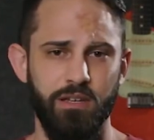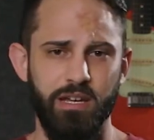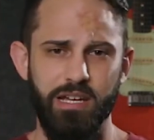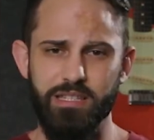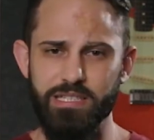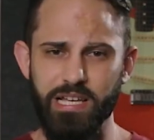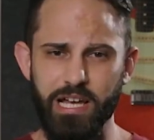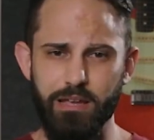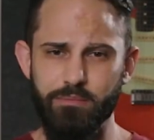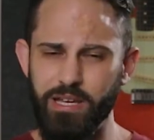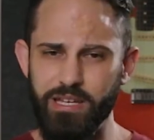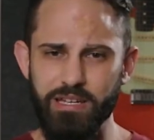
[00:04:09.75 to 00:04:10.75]
At the
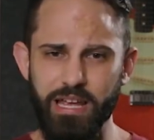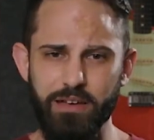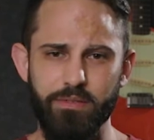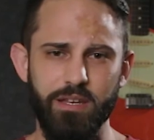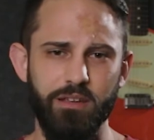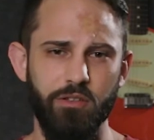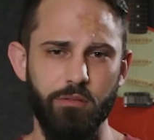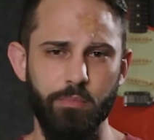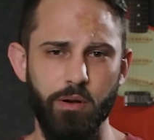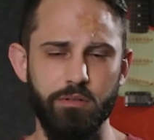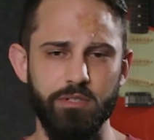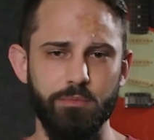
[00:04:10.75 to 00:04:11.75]
time, I didn't have any other
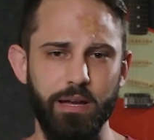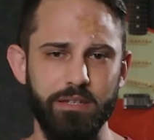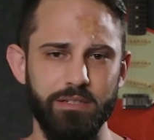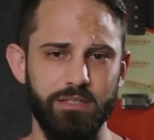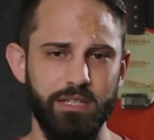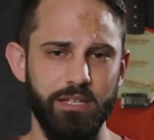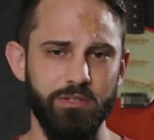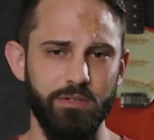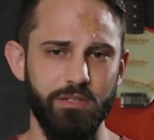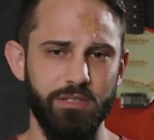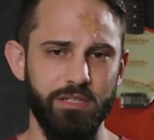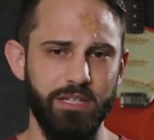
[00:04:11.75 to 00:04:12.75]
Bowens mount
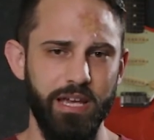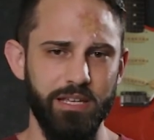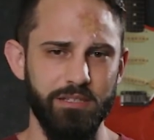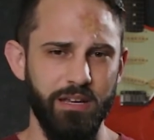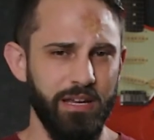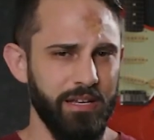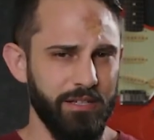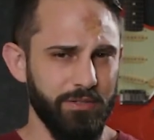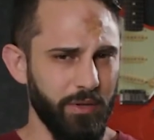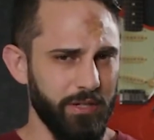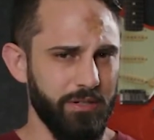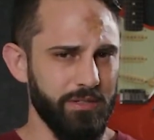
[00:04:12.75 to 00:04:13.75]
accessories to test,
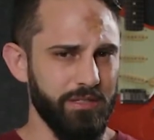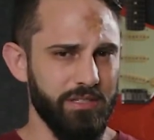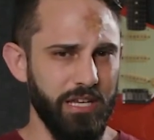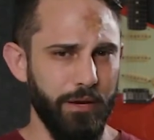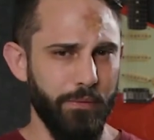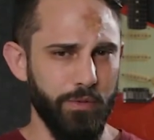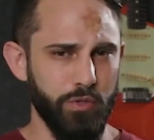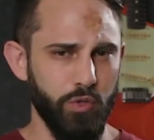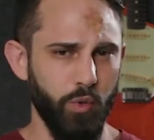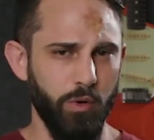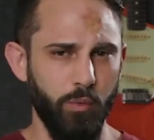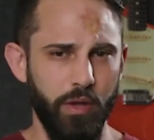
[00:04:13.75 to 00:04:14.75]
so I couldn't say for
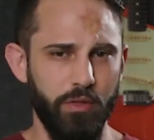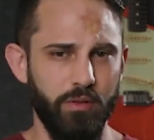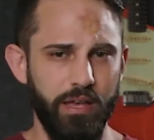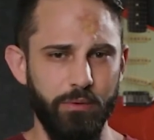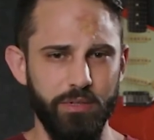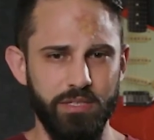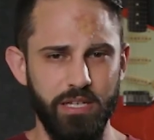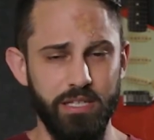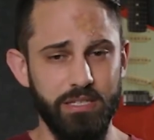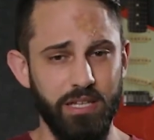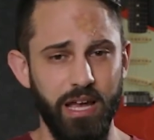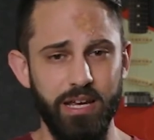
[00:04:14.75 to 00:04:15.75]
sure whether that was a
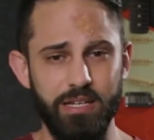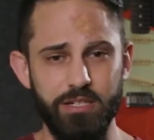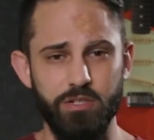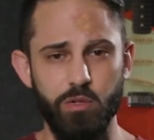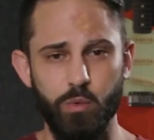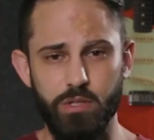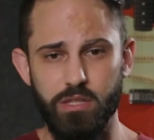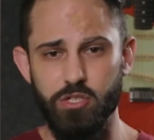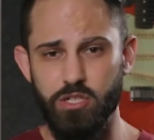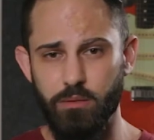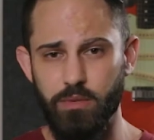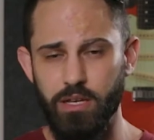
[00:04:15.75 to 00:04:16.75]
design issue with the
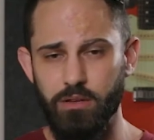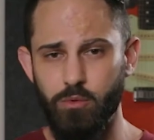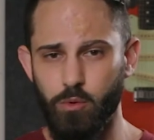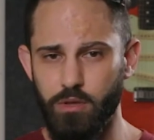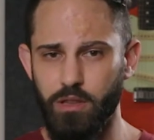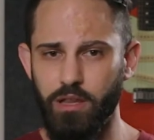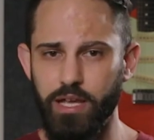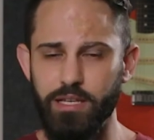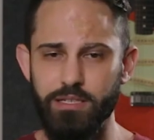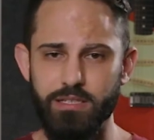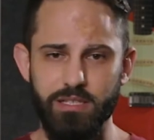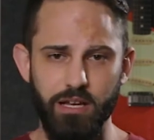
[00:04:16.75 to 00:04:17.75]
chimney or the light
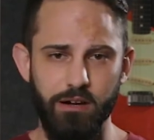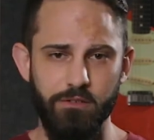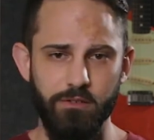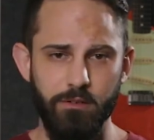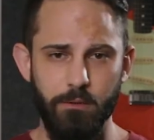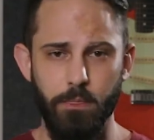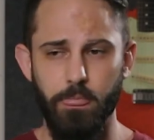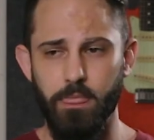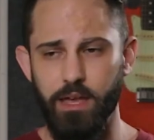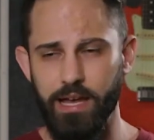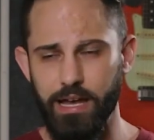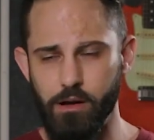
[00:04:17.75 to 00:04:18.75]
itself.
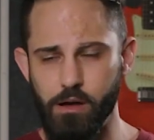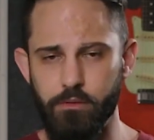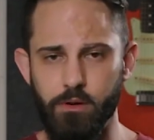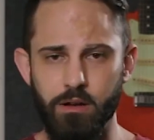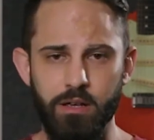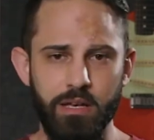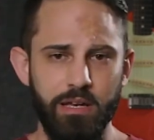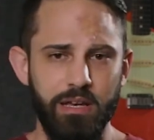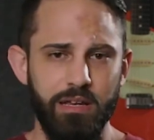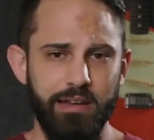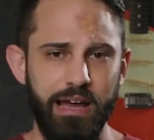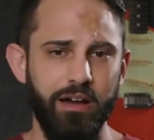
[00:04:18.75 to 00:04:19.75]
However,
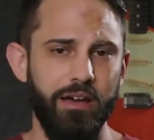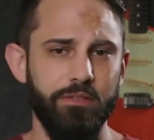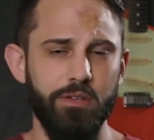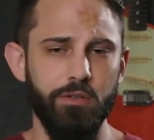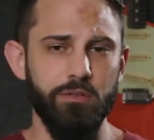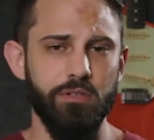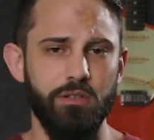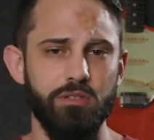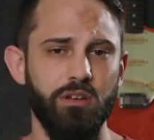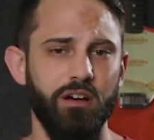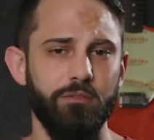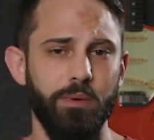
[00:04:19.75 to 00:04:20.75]
now having used the
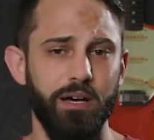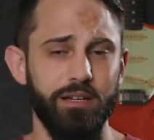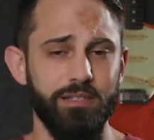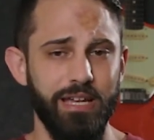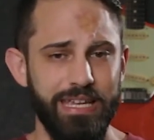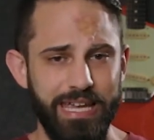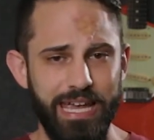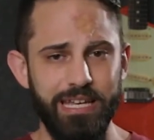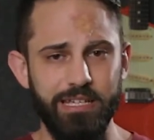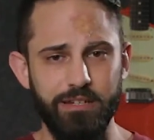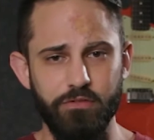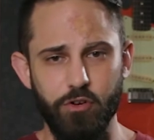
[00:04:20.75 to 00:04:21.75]
softbox, I
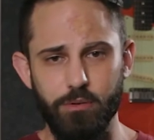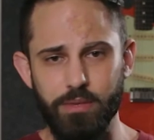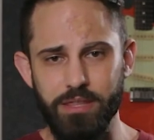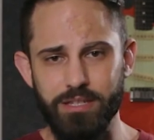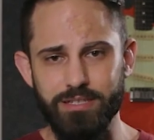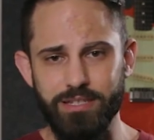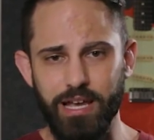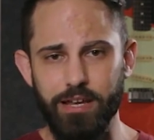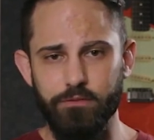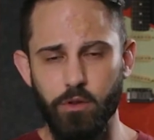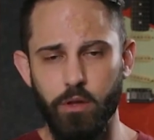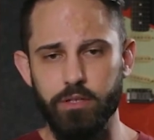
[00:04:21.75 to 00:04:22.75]
can confirm that the
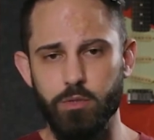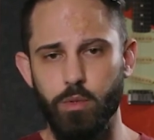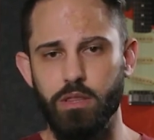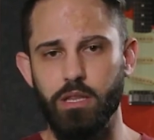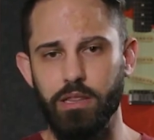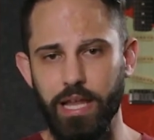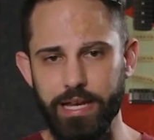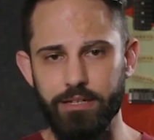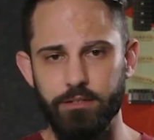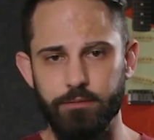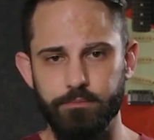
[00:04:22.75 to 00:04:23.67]
design flaw is with the light.